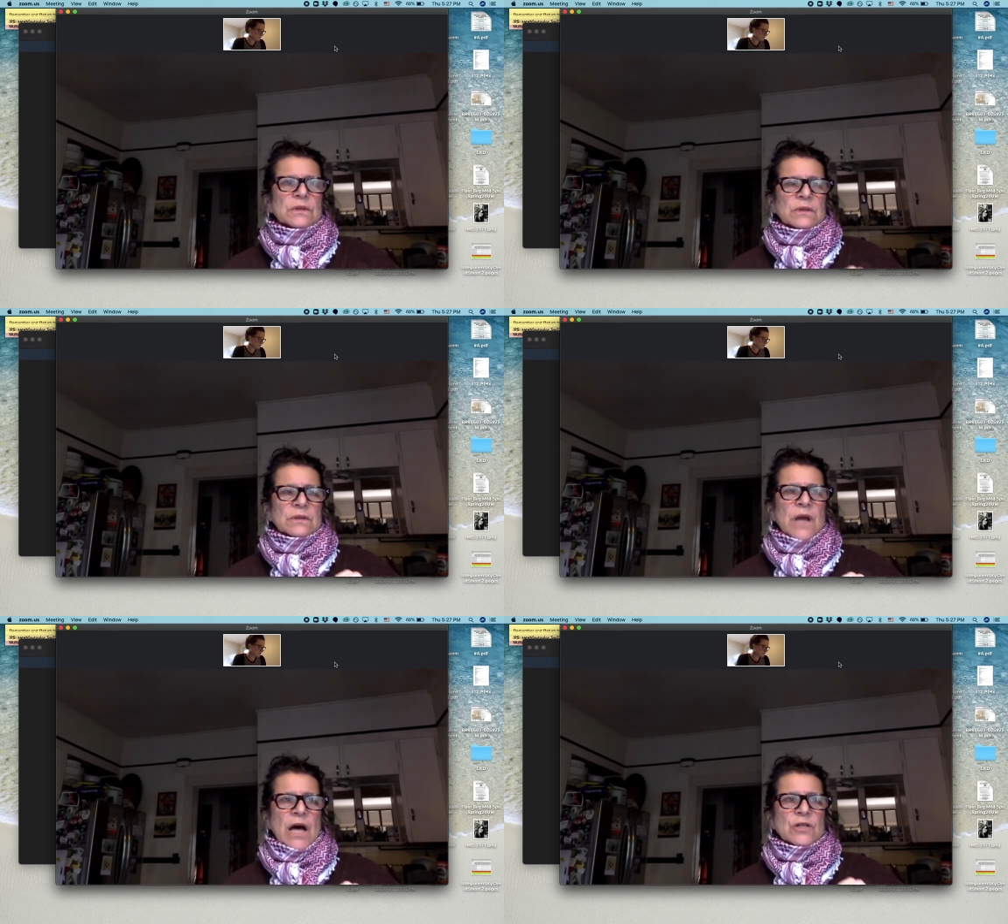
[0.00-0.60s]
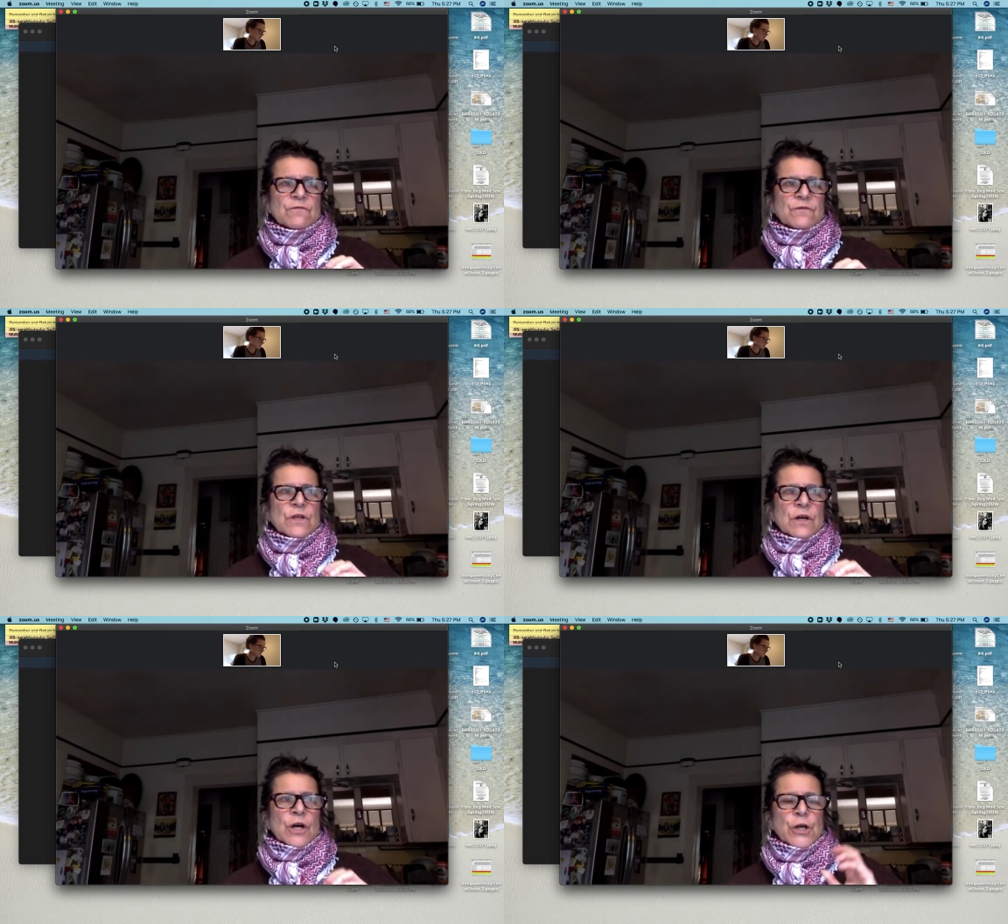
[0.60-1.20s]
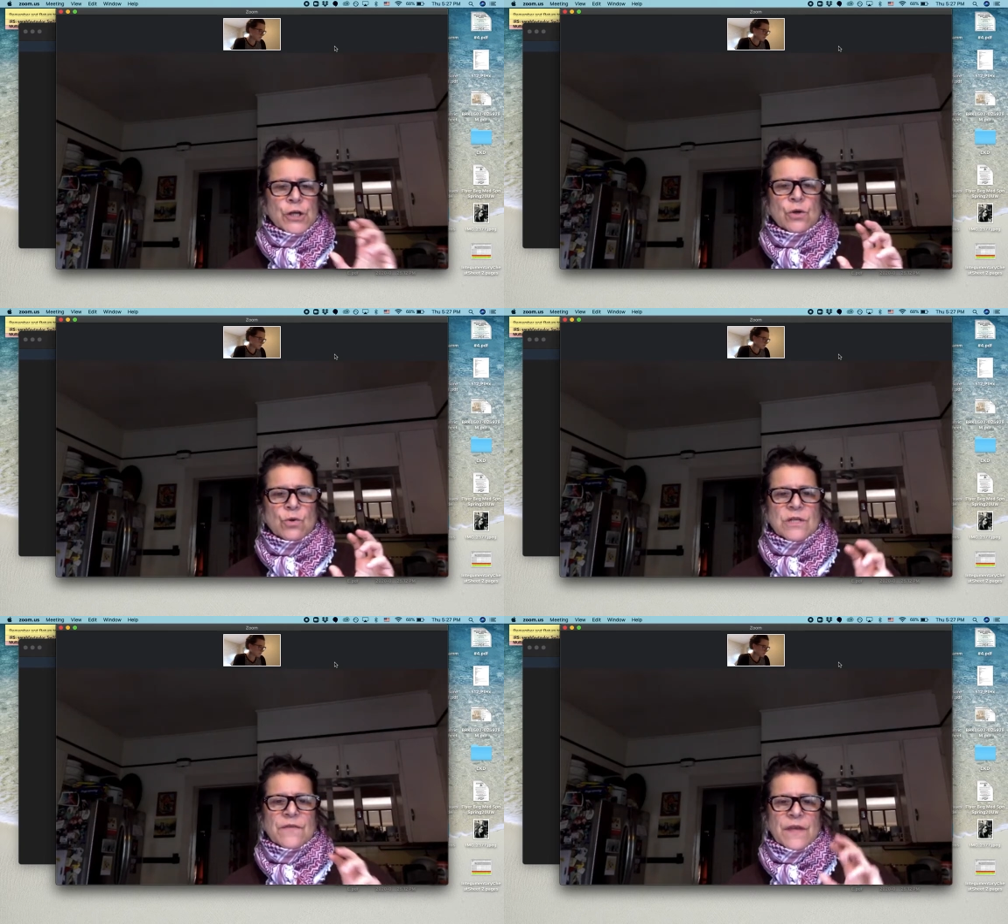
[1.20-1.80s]
not
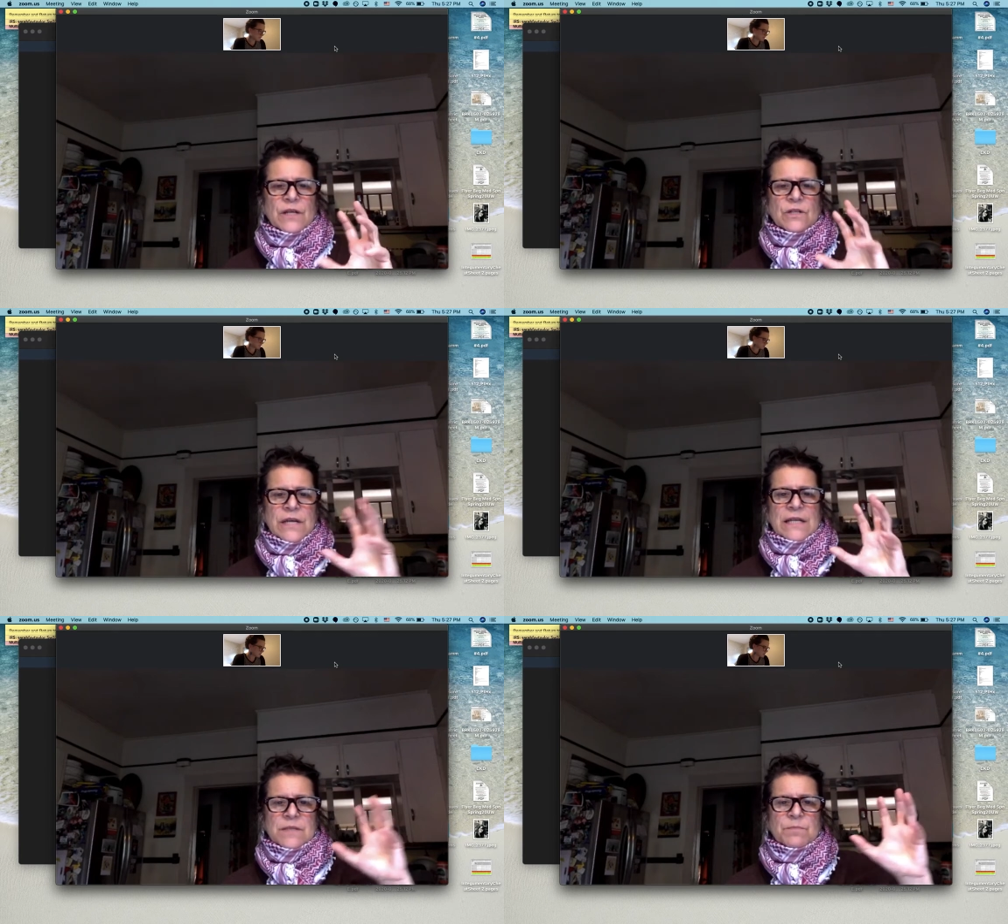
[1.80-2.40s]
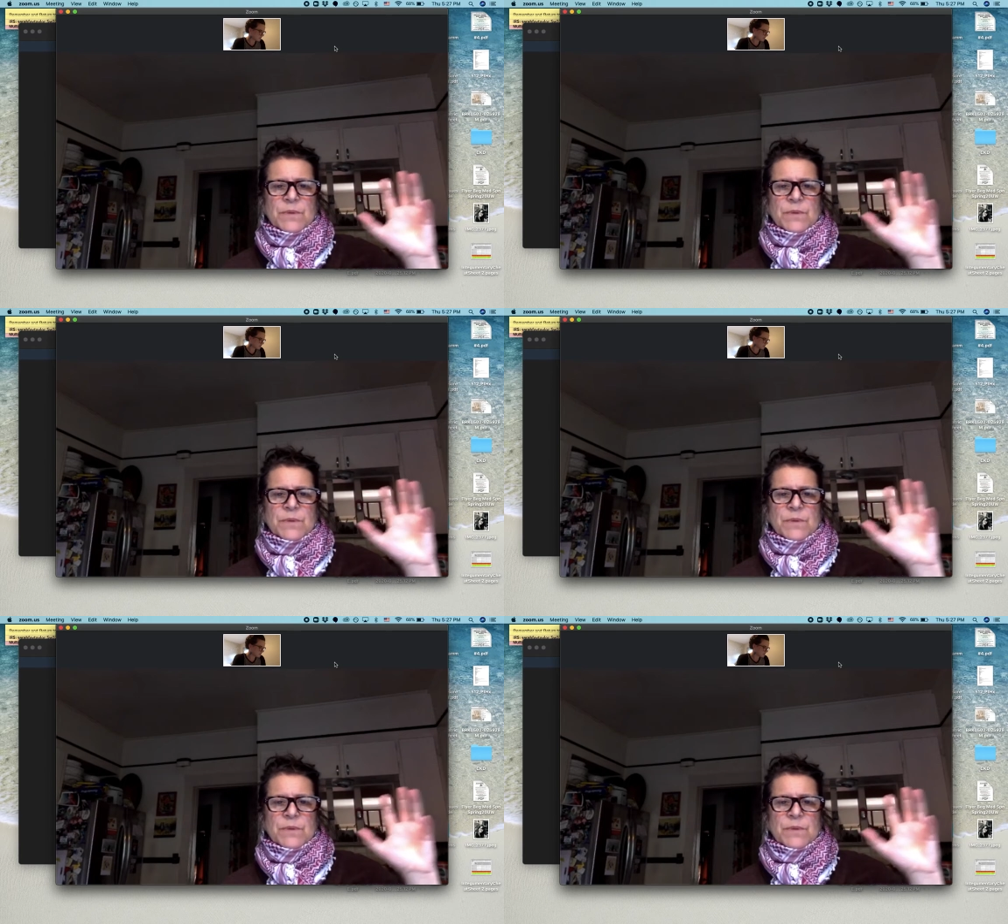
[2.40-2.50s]
acute, and then it